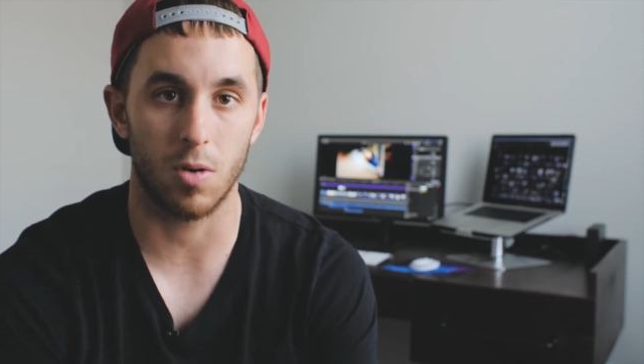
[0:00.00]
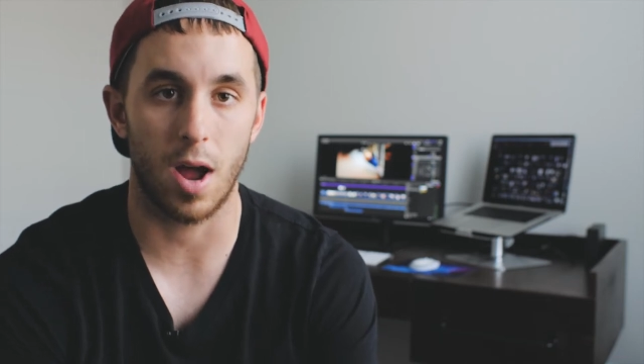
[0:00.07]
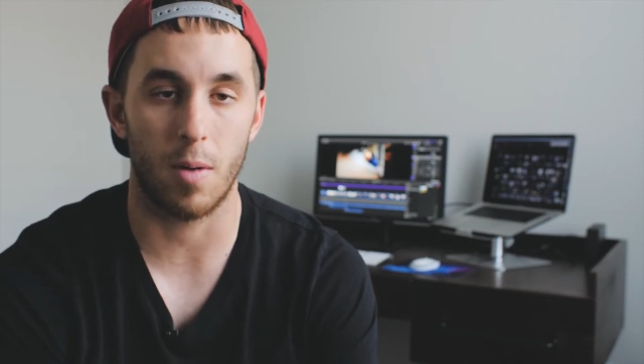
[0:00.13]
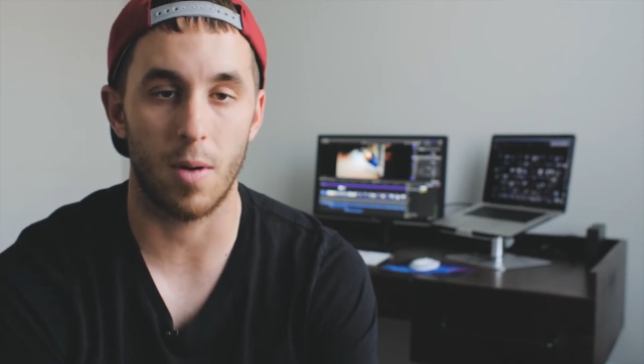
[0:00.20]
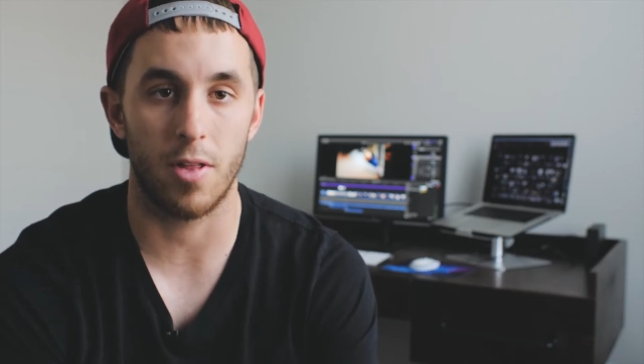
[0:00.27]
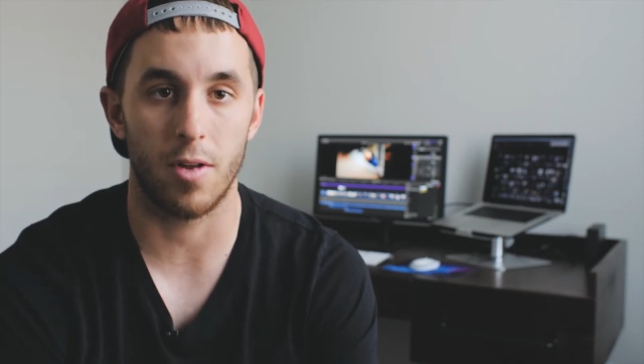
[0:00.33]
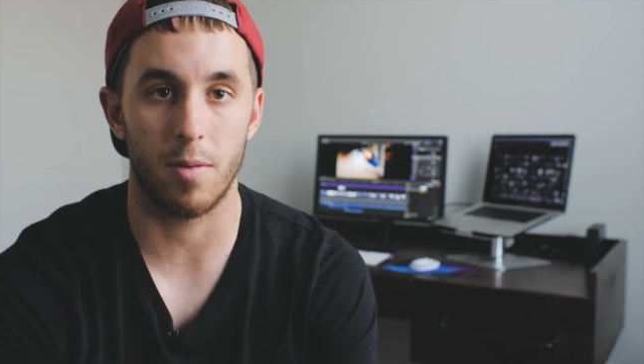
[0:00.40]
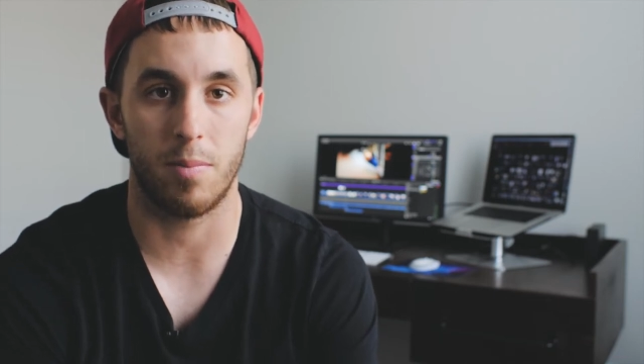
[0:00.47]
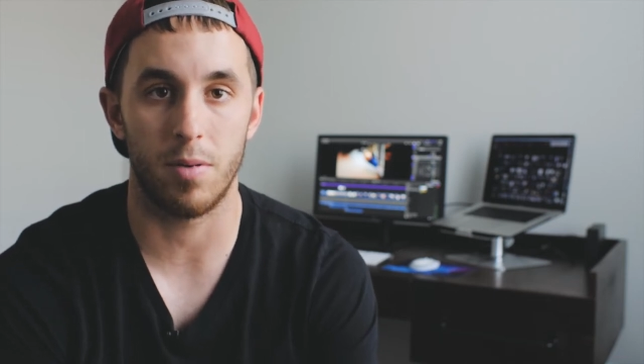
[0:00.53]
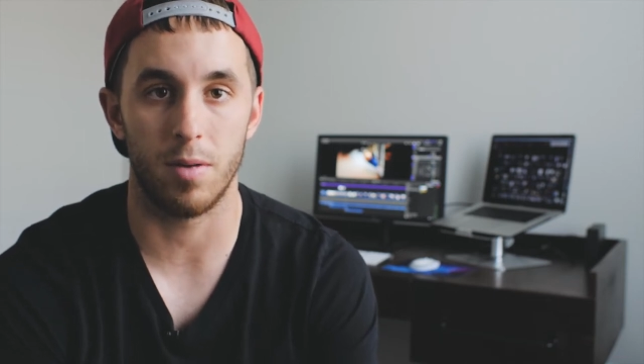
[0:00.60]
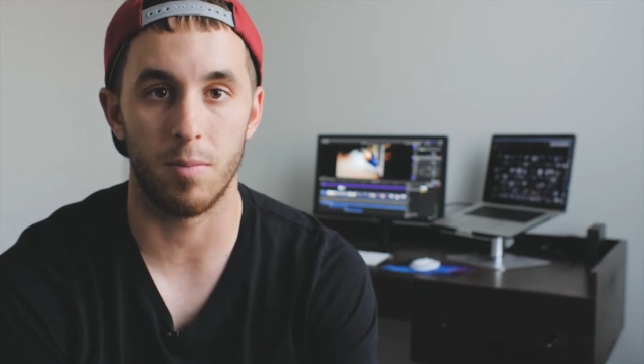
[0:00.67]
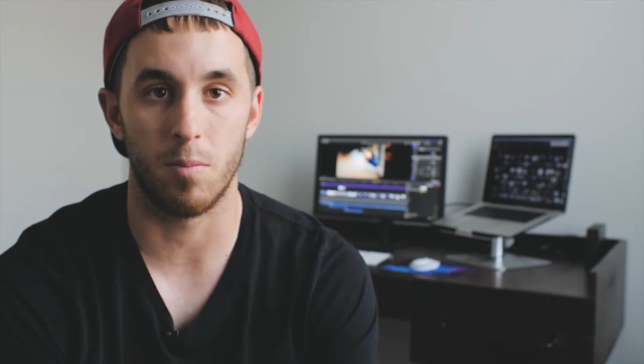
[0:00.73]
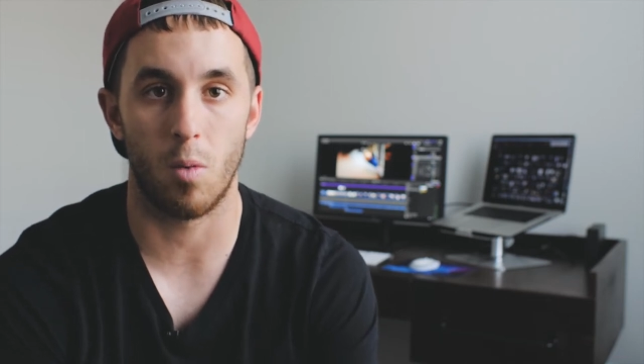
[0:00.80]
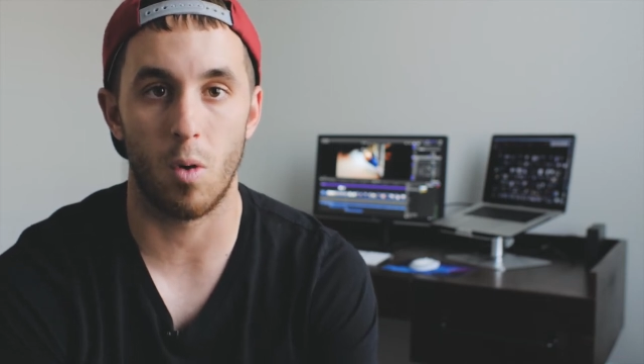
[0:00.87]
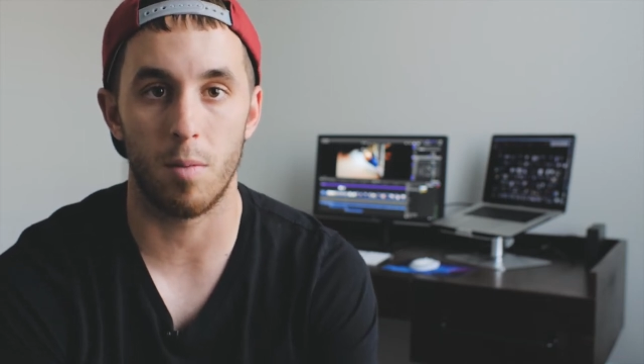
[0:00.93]
I'd rather
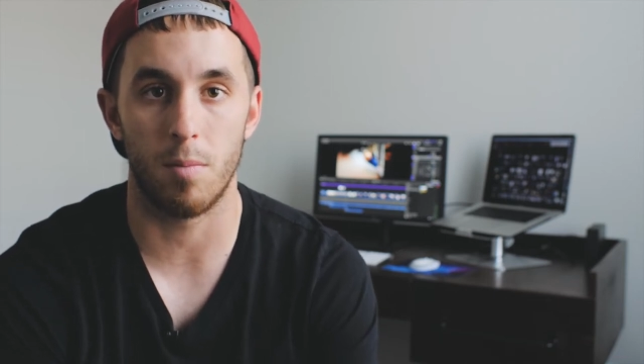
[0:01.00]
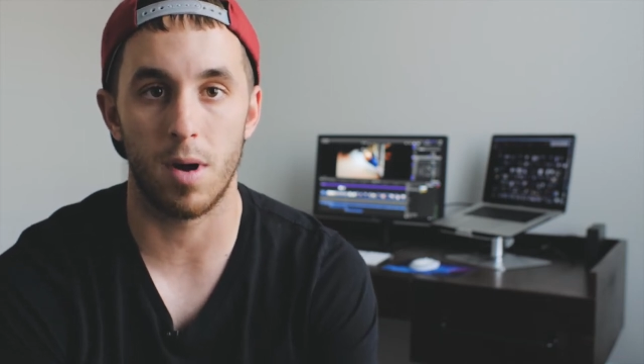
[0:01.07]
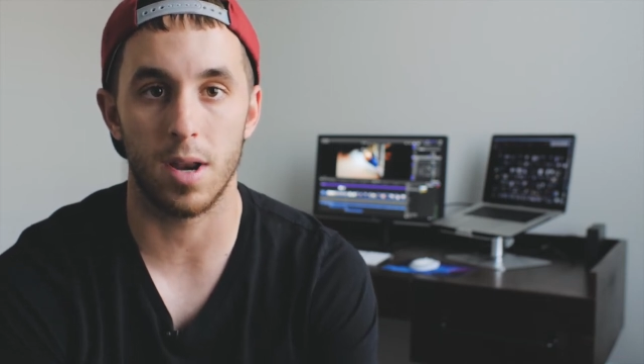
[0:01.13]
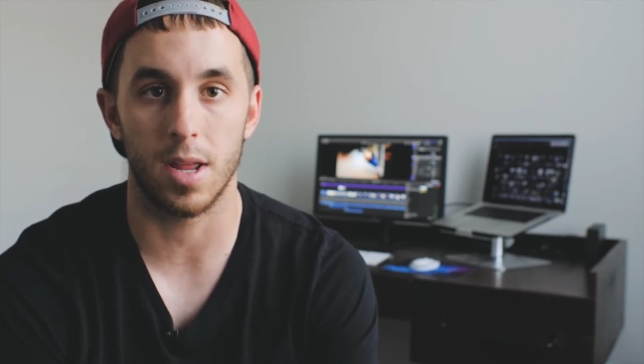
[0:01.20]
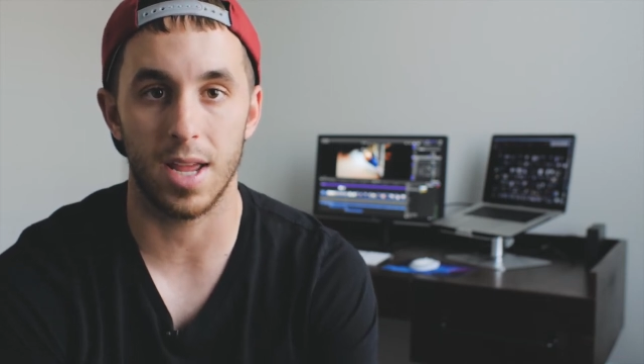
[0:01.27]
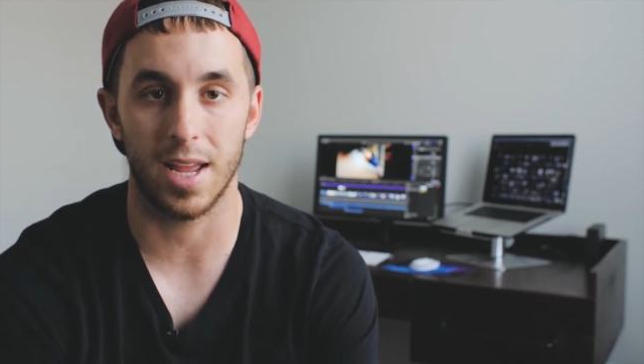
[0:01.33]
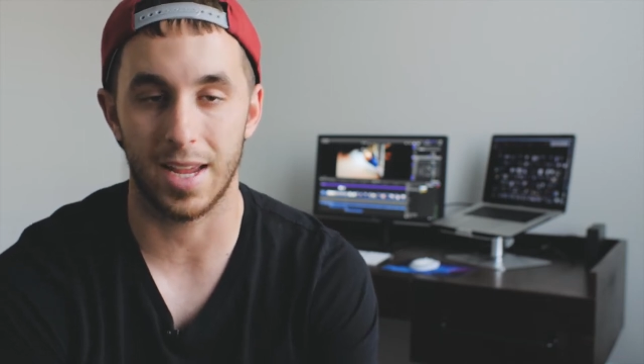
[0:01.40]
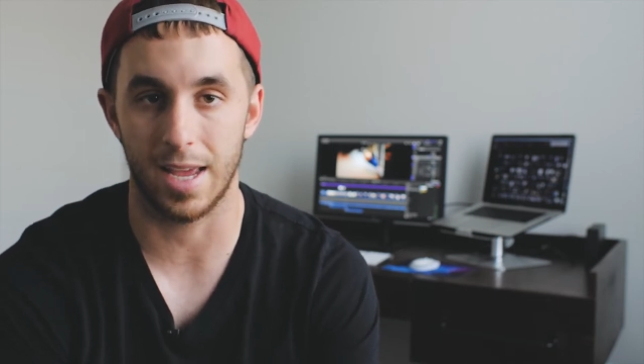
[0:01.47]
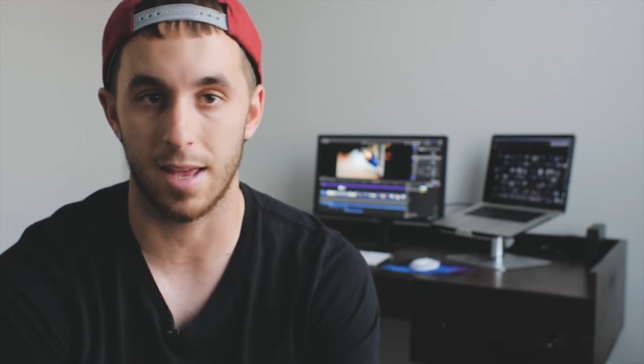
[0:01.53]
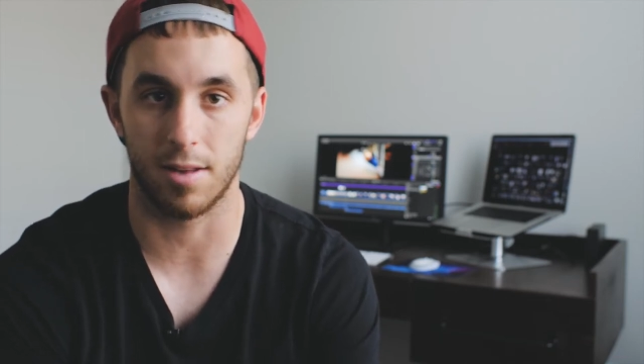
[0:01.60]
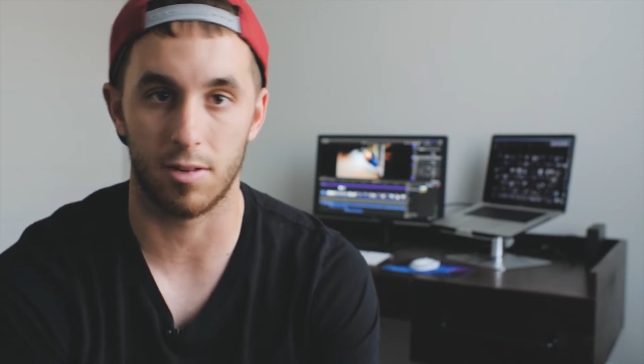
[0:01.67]
put more money and get